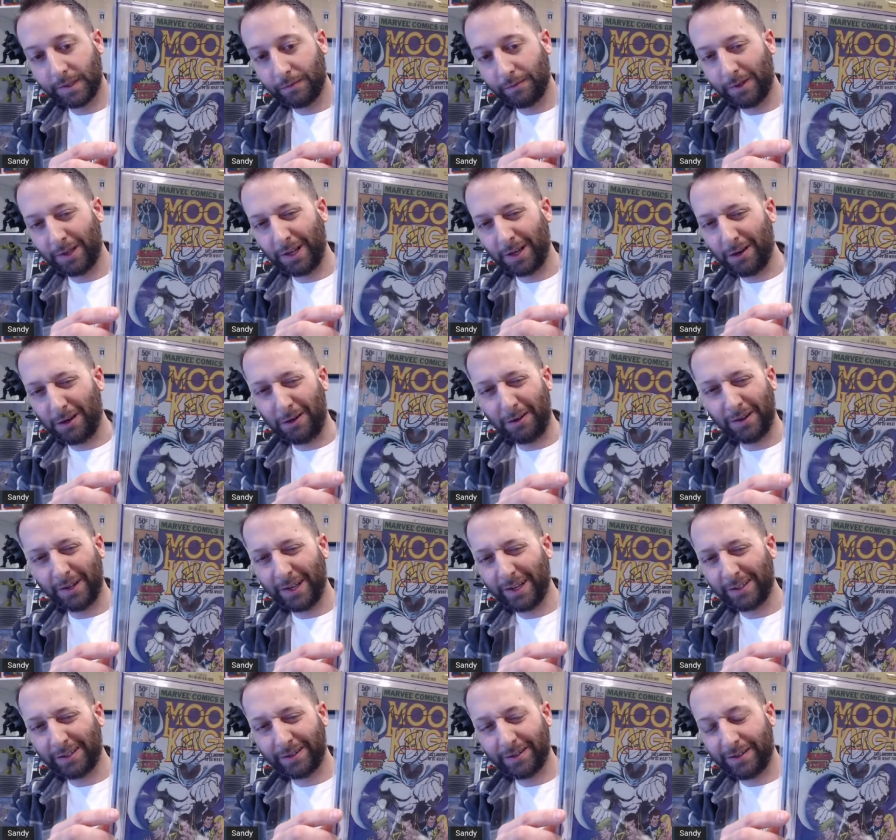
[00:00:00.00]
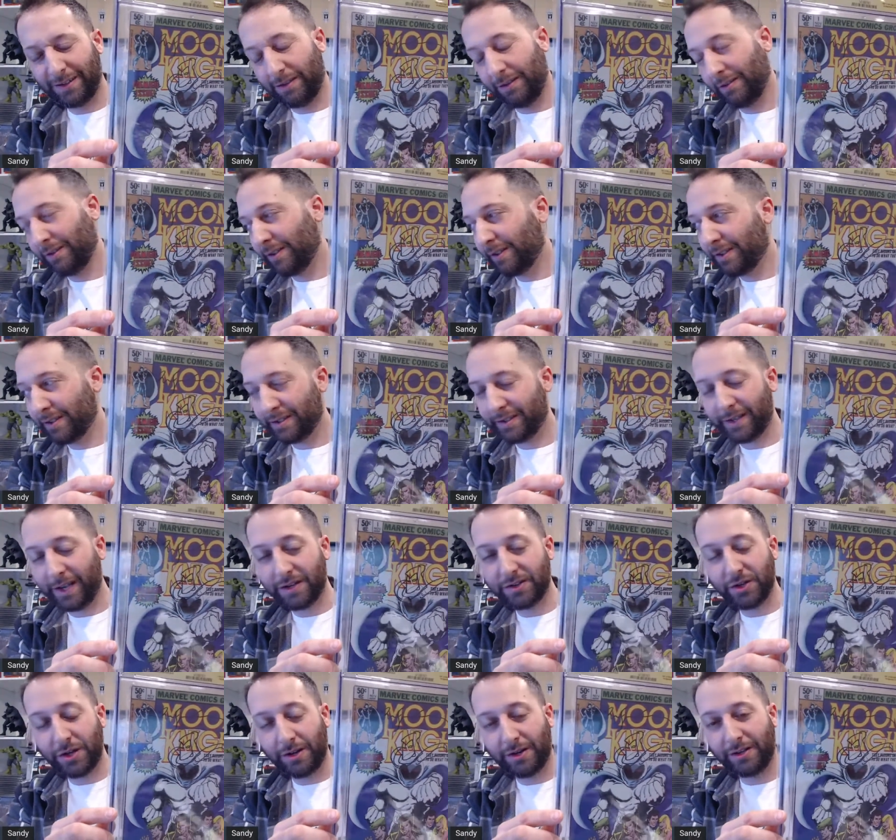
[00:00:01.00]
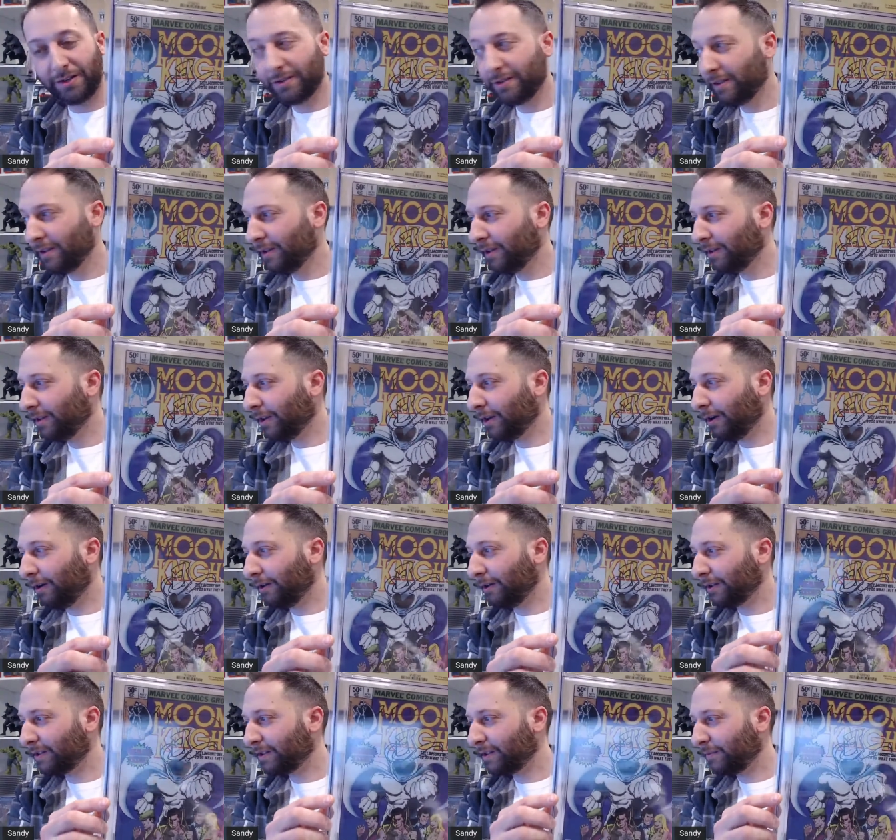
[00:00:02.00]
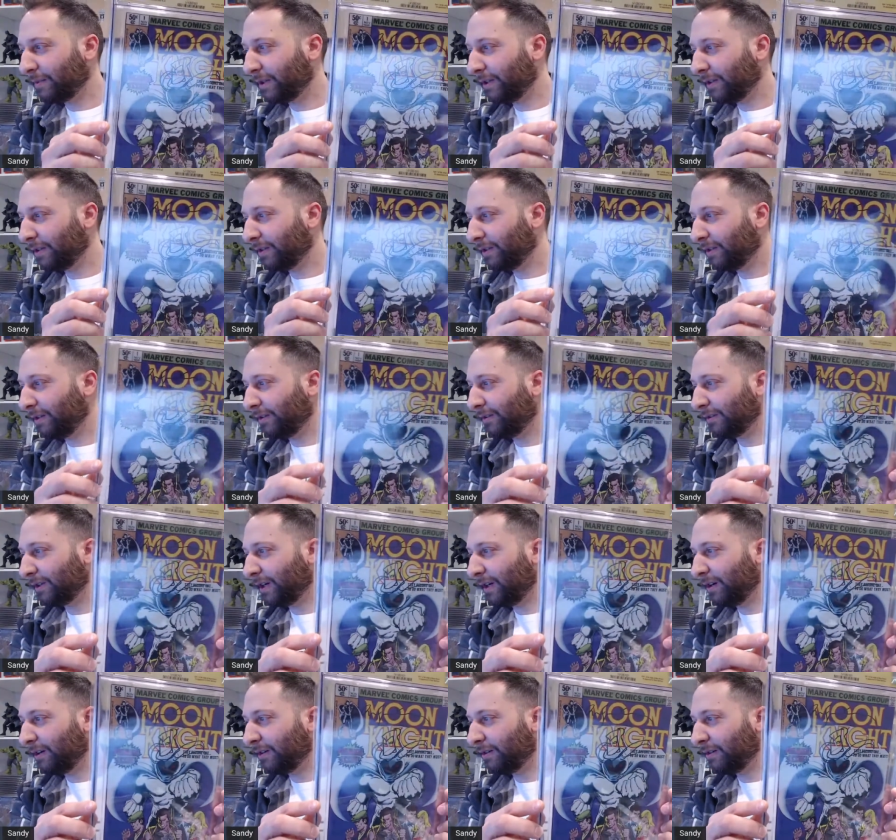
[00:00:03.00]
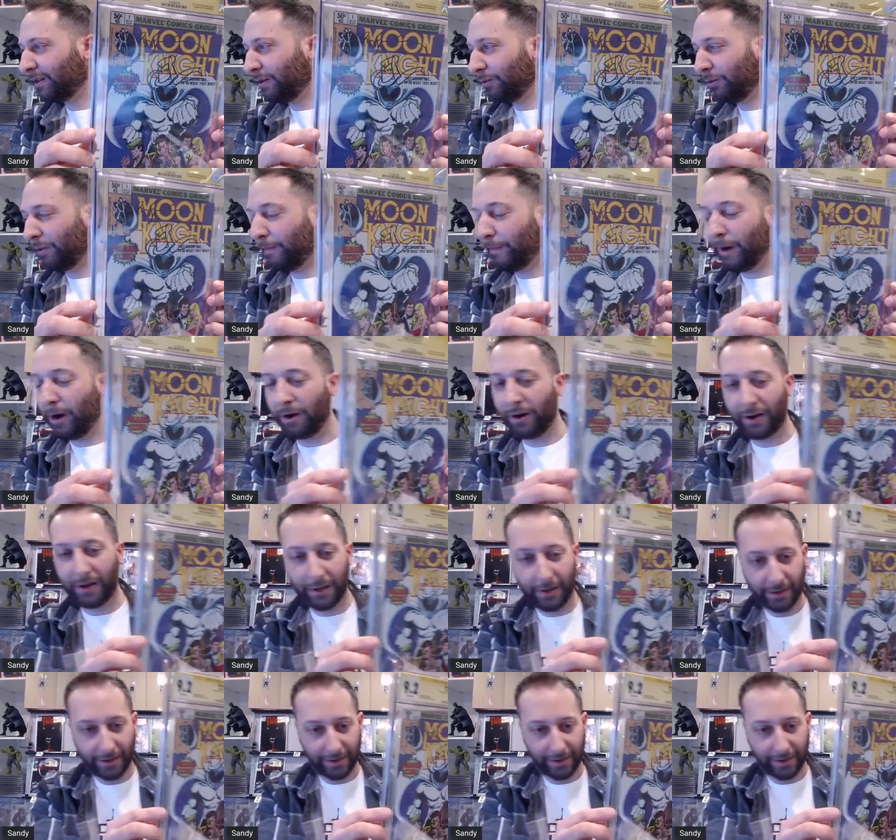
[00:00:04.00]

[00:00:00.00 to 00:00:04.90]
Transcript: what do they call that? I don't know. He did a sketch on it. They call it something. I don't care. A remark.